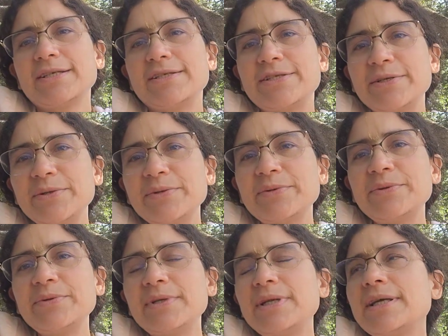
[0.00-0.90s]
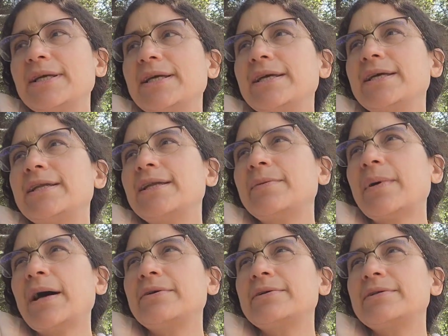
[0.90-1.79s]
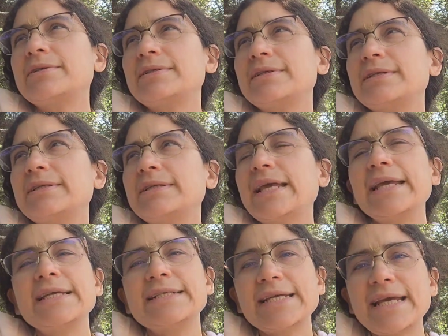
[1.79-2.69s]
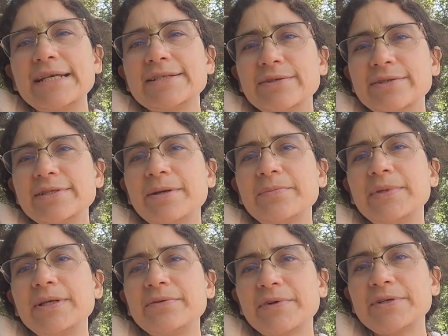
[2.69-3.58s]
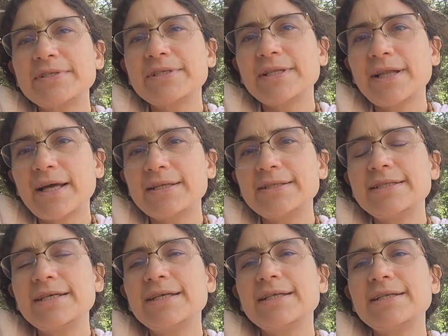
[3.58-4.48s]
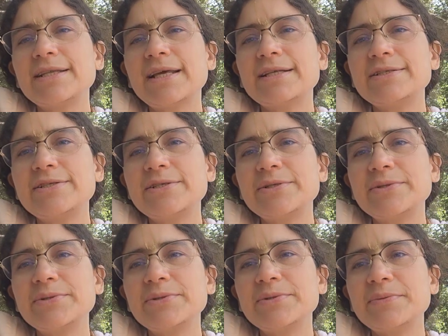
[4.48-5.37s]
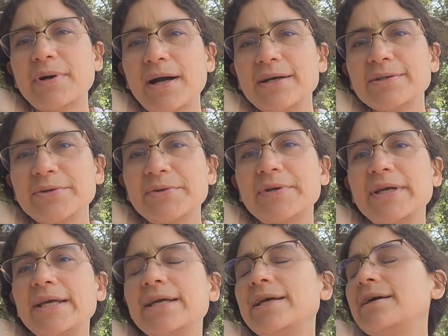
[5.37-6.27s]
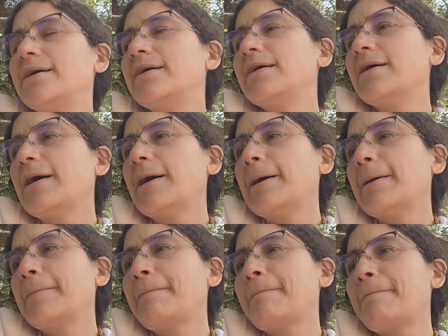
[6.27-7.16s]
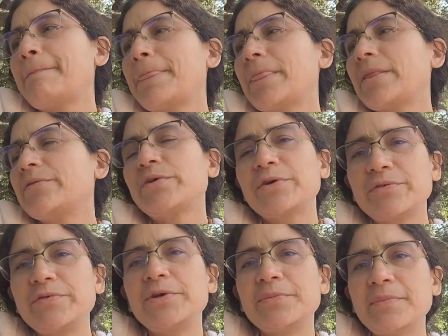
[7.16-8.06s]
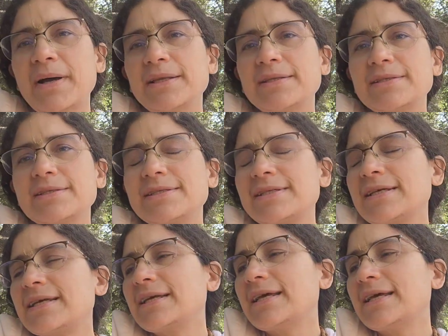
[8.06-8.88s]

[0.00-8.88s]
soon in about eight days or something, first to London, then to Hungary um, for a few months.